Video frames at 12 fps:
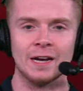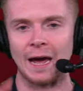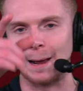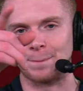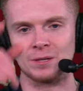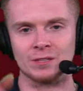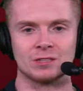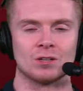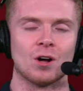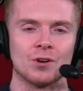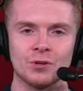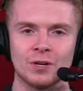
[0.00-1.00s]
Happy Easter,
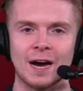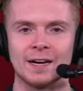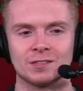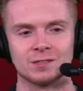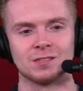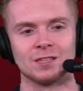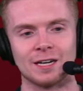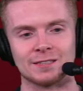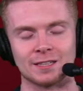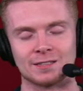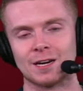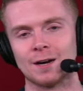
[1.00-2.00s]
all of you guys. See you guys
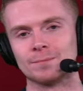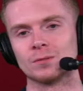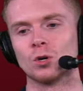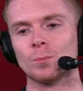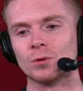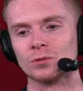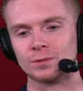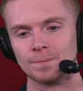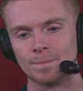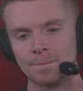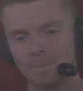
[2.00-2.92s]
next time. Go Bulls.